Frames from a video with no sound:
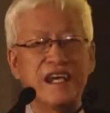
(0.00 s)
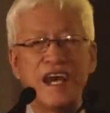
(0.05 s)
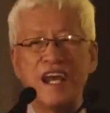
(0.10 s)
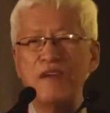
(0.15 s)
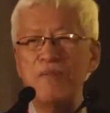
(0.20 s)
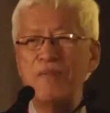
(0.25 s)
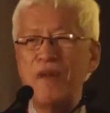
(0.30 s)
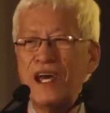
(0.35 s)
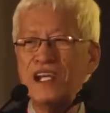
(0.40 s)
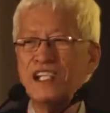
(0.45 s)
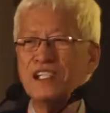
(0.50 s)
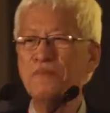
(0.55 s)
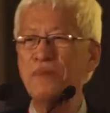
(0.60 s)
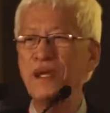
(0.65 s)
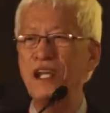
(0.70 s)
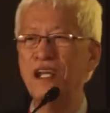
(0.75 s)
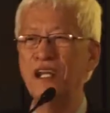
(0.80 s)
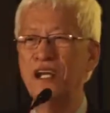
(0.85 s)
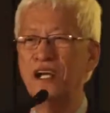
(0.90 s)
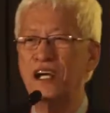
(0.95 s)
can best
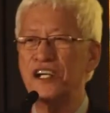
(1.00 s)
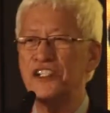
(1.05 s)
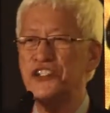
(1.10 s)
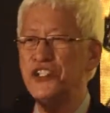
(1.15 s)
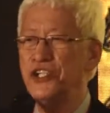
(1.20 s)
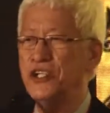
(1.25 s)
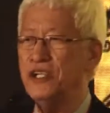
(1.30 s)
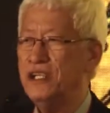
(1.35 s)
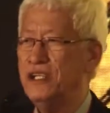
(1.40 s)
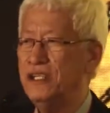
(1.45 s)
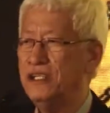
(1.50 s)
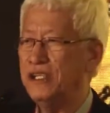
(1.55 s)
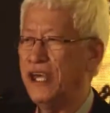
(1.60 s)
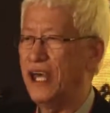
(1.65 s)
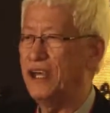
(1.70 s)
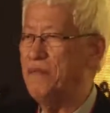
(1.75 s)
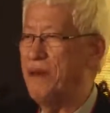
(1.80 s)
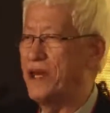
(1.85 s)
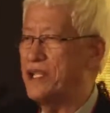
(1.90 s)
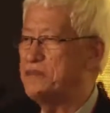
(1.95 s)
be nurtured,
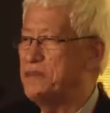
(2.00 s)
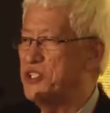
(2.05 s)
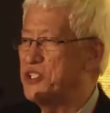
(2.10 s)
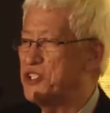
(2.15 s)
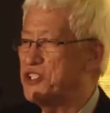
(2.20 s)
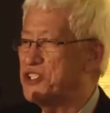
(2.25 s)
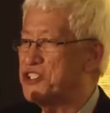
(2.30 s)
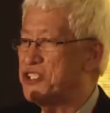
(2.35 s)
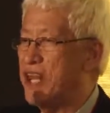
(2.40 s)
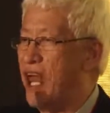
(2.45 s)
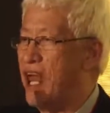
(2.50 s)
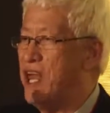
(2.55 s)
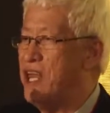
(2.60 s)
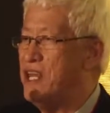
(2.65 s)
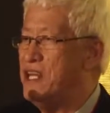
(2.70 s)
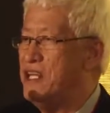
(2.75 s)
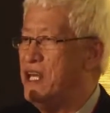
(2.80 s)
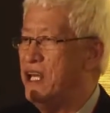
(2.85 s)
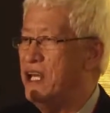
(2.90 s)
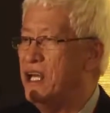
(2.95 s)
can best be
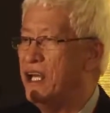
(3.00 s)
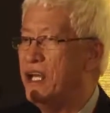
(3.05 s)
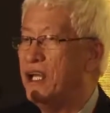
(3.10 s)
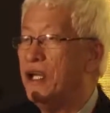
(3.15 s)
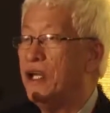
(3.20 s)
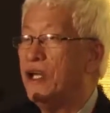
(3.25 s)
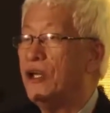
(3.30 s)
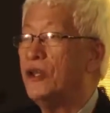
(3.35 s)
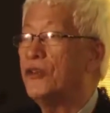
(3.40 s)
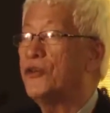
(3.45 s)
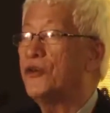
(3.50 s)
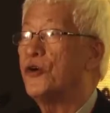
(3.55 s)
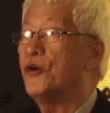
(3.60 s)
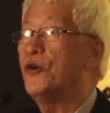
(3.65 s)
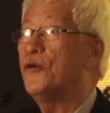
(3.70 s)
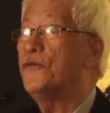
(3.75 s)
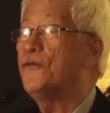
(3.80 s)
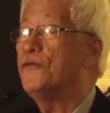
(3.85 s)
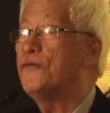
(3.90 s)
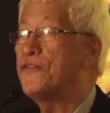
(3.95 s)
sustained through
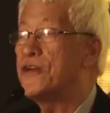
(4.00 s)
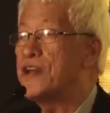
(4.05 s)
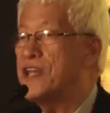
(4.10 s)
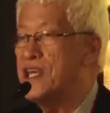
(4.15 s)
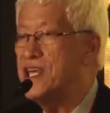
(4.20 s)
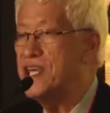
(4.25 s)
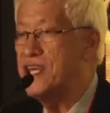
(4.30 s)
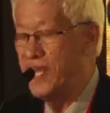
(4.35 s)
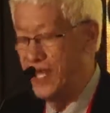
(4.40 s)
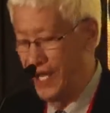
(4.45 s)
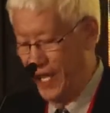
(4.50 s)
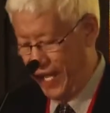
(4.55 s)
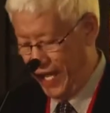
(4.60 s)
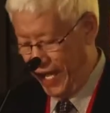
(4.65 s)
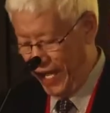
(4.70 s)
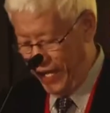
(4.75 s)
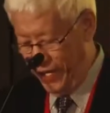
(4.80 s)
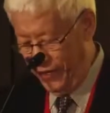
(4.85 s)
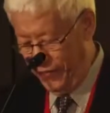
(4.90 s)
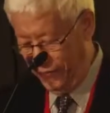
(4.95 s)
free
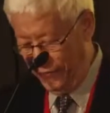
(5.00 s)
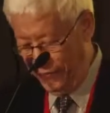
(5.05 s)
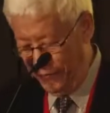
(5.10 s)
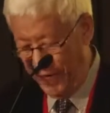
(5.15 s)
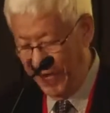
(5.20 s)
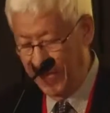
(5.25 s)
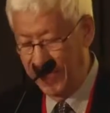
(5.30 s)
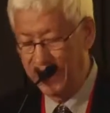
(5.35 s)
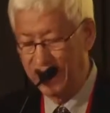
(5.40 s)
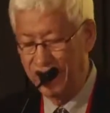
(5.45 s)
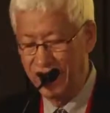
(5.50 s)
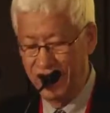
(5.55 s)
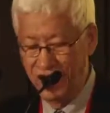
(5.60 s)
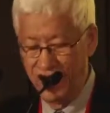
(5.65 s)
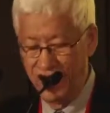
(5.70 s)
and fair